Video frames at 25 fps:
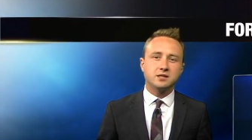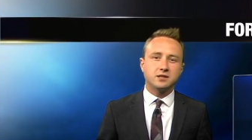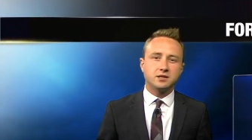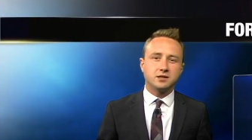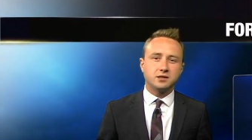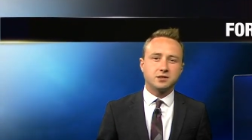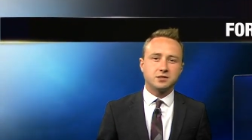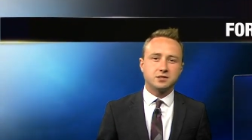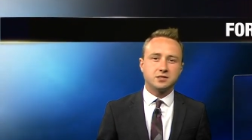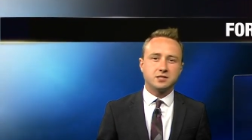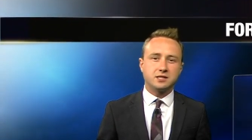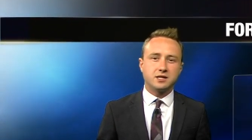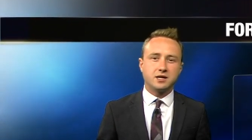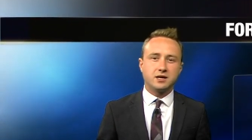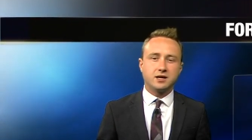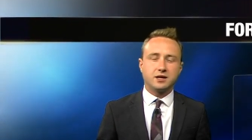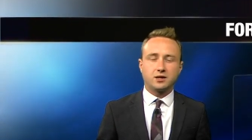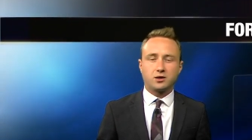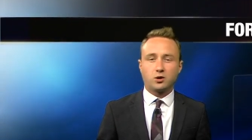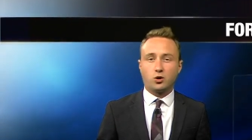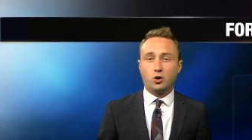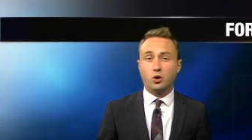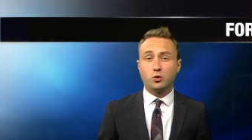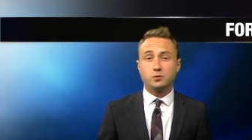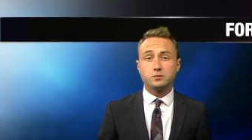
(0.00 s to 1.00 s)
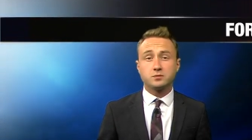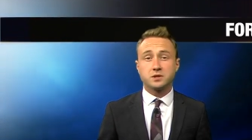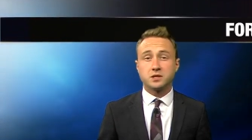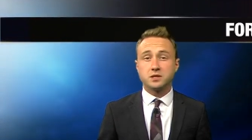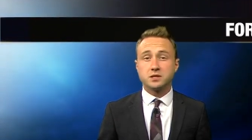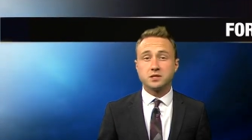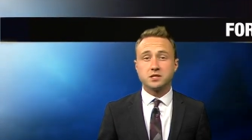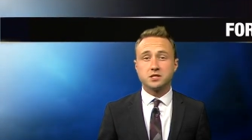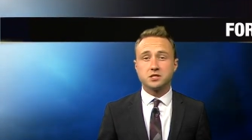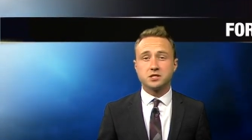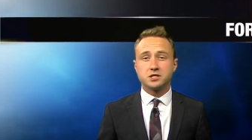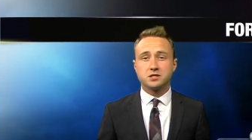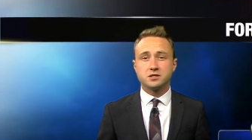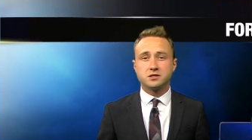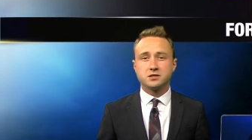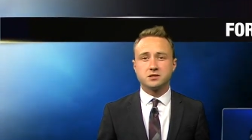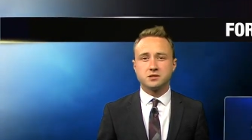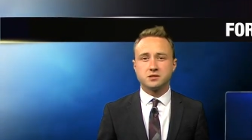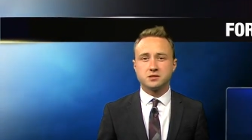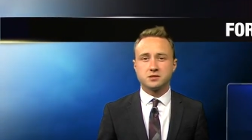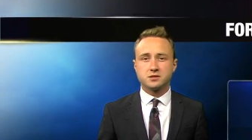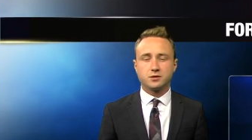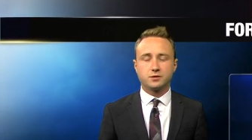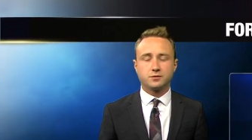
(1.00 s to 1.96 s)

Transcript: You can see uh, calm conditions